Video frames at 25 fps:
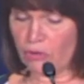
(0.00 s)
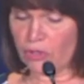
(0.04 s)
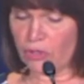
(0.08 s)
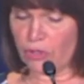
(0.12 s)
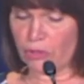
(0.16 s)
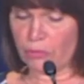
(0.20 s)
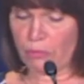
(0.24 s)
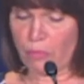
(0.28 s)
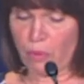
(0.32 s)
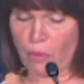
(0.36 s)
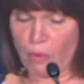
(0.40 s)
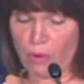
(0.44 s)

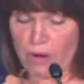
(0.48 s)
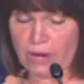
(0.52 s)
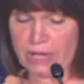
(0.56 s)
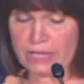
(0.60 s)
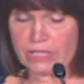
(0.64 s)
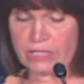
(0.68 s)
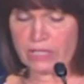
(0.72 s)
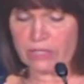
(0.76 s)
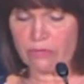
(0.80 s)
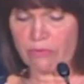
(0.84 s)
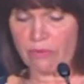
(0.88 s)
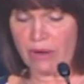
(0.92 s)
you're
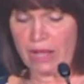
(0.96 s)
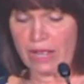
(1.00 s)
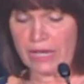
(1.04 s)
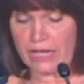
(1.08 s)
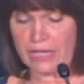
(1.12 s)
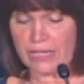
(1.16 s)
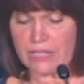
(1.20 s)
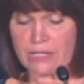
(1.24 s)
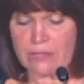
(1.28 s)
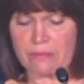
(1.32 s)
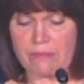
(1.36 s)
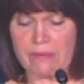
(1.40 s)
poised and
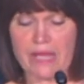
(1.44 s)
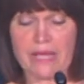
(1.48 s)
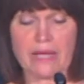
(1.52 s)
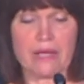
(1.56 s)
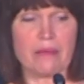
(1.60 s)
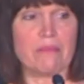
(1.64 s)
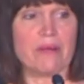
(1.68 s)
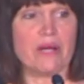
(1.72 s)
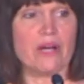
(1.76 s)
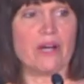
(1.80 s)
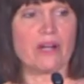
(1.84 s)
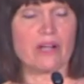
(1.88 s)
ready to make
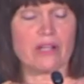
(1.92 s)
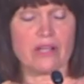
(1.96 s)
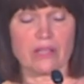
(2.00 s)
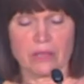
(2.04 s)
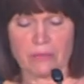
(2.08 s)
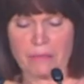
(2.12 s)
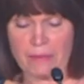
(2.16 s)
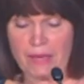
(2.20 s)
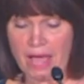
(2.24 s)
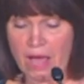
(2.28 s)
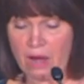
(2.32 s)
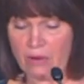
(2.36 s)
America the
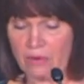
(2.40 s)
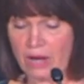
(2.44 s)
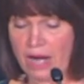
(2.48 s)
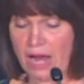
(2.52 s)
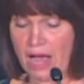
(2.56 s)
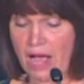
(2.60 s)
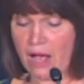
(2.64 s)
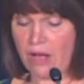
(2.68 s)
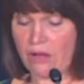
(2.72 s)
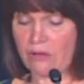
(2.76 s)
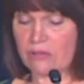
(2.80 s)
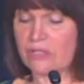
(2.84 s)

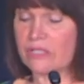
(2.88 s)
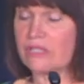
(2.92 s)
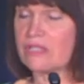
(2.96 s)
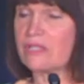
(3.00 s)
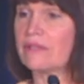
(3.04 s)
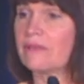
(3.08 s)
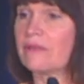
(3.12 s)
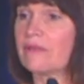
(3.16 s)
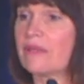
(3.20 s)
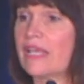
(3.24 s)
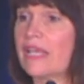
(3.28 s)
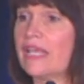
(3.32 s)
powerhouse
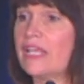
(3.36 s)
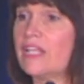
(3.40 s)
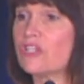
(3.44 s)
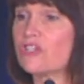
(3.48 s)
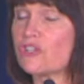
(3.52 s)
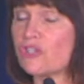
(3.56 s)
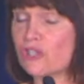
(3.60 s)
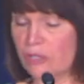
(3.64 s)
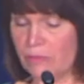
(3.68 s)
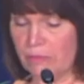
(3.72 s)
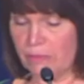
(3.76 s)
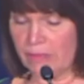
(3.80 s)
it
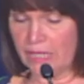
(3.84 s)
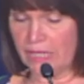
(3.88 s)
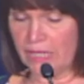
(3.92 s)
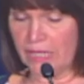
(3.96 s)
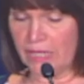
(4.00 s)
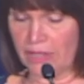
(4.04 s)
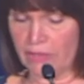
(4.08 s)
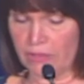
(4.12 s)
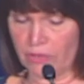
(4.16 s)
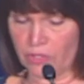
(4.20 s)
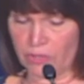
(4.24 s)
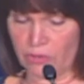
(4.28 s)
should be
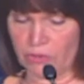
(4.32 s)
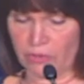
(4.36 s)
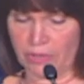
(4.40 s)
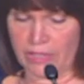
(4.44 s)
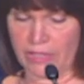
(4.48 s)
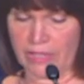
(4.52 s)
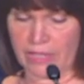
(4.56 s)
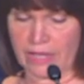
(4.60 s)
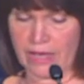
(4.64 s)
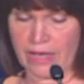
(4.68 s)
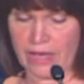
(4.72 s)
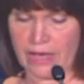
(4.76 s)
in the green
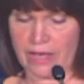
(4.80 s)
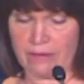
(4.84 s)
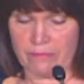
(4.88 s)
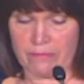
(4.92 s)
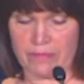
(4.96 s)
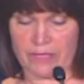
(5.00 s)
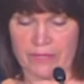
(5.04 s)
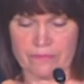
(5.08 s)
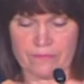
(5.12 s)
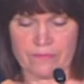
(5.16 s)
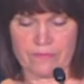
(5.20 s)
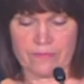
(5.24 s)

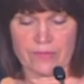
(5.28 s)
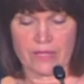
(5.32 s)
economy.